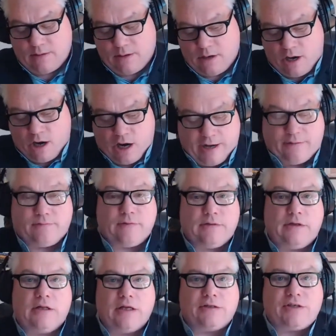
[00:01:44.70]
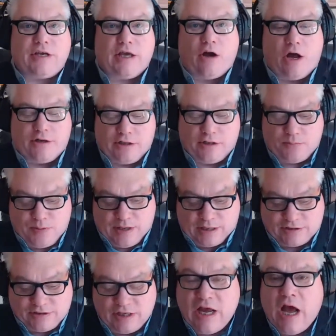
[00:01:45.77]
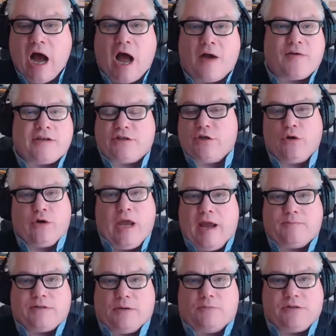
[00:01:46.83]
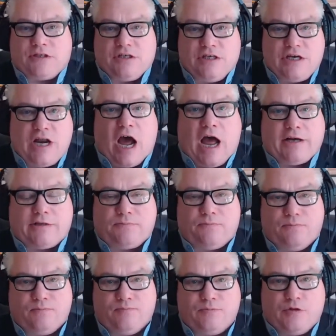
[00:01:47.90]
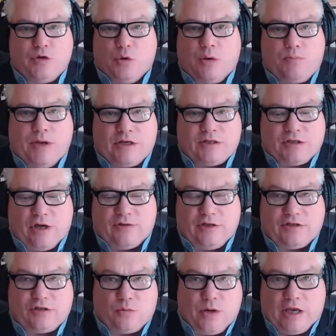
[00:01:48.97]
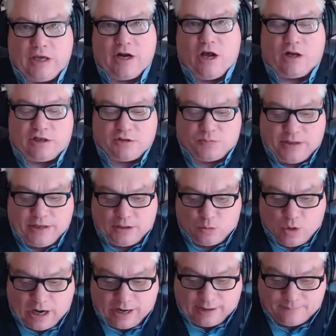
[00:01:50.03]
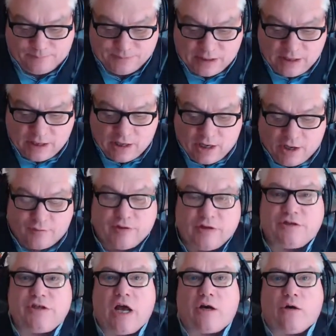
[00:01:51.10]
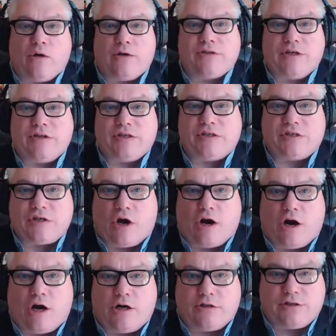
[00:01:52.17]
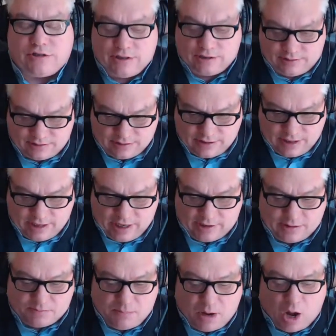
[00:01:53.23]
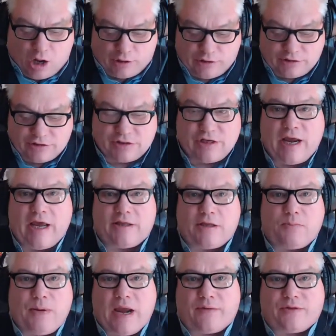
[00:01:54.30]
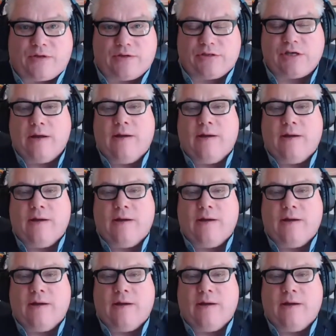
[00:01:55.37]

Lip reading: All right, let's get on to the picks. I've got two games I'm just not doing picks on this week, and I'll explain why. The Generals and the Stars, and the Maulers and the Panthers.